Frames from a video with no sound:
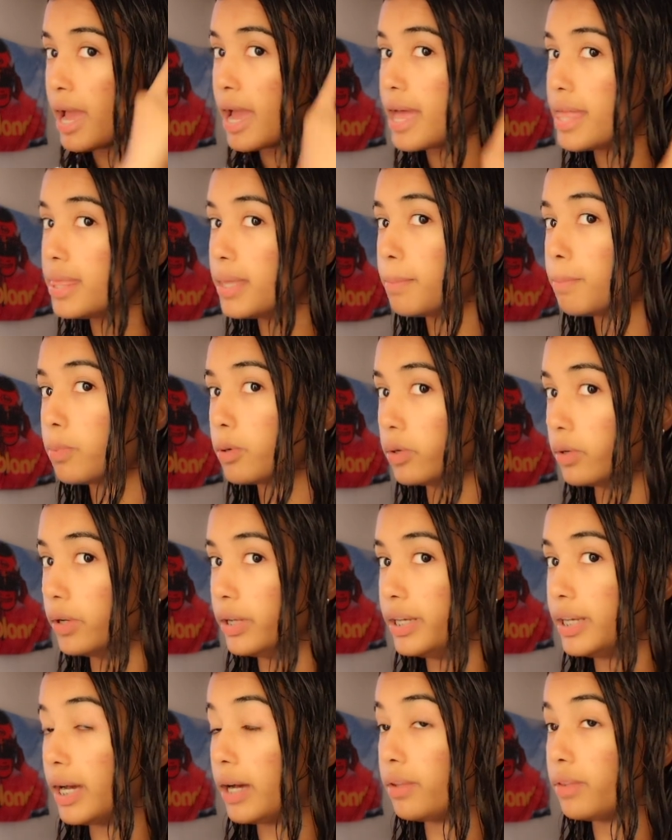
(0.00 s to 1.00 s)
and then pull
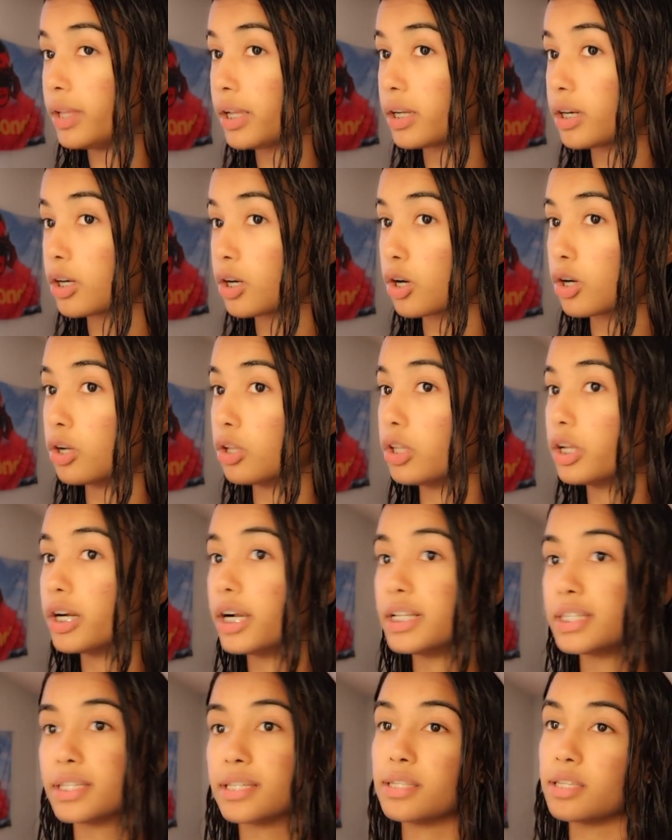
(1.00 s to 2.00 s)
it down like a curler,
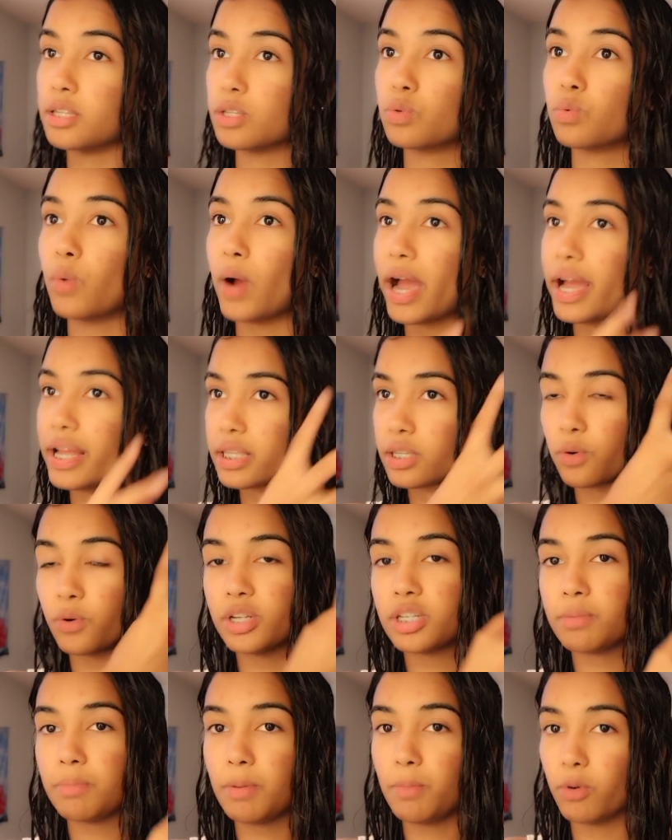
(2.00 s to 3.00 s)
and since it's wet, it's
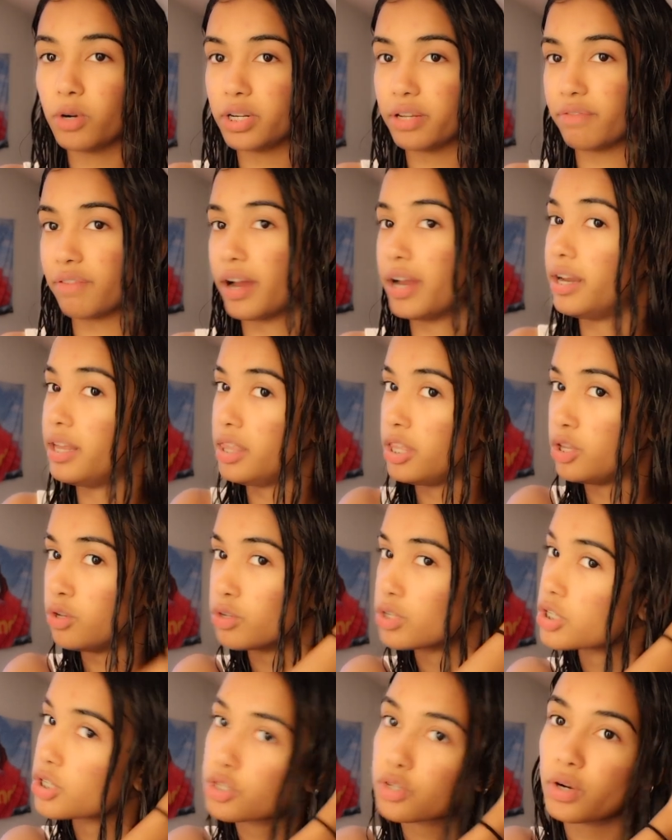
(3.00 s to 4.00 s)
going to be more defined, and then you
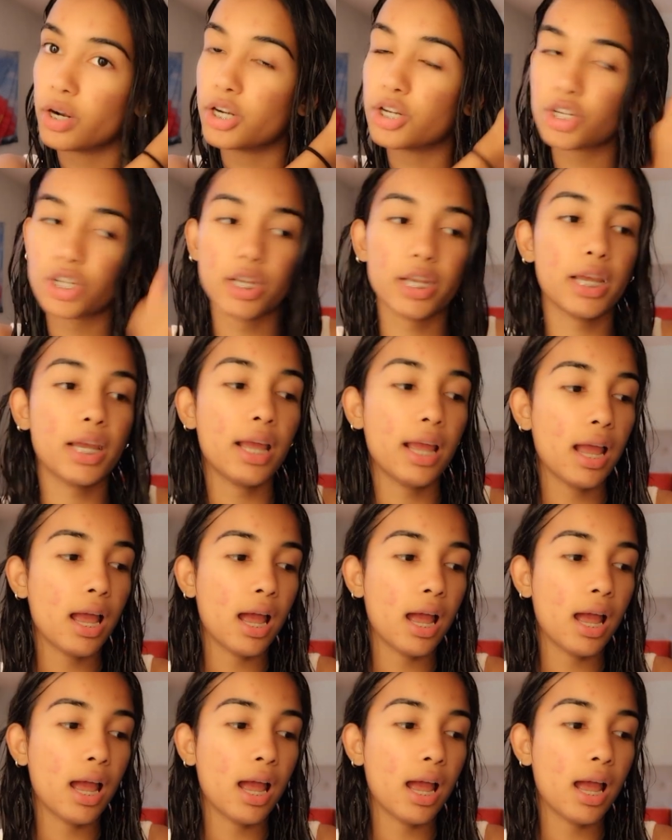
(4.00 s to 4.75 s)
just scrunch it.